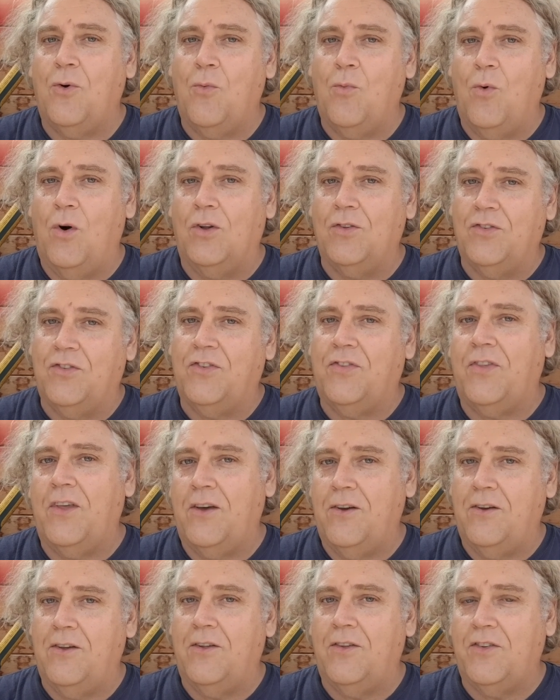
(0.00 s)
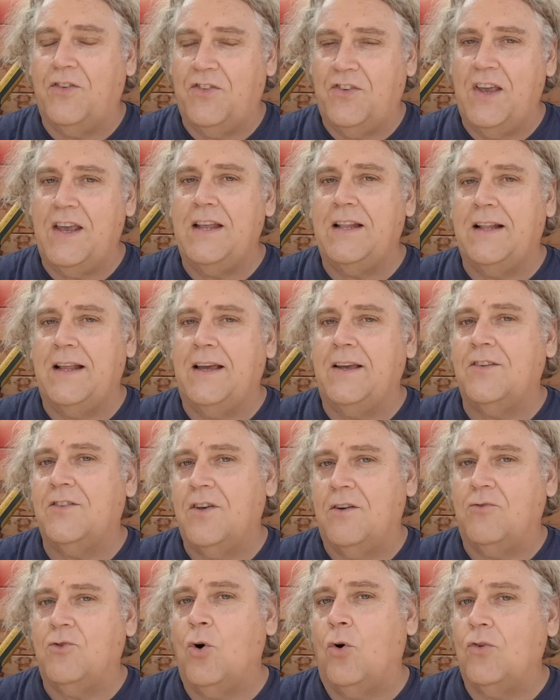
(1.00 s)
once the
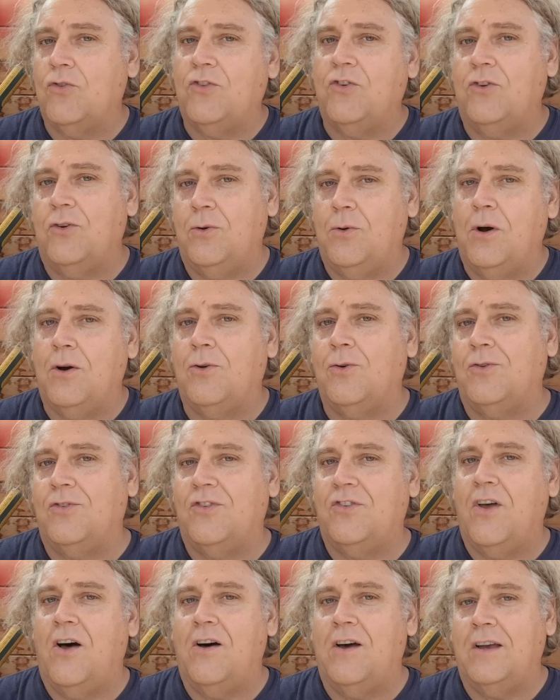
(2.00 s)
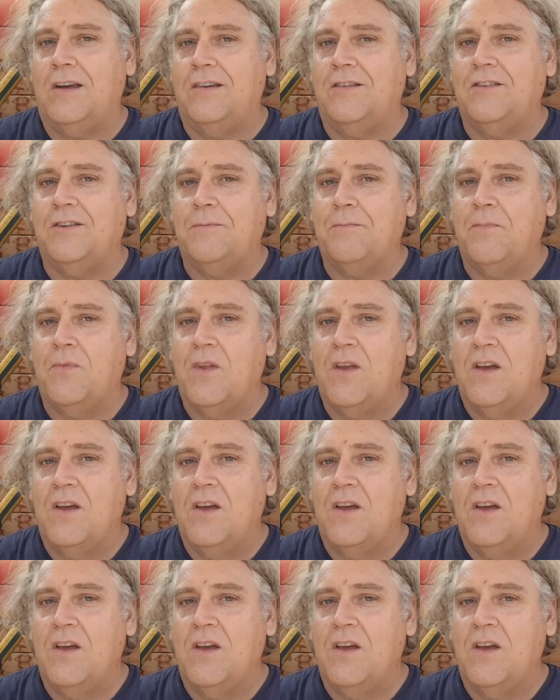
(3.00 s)
seedlings have got to a good size.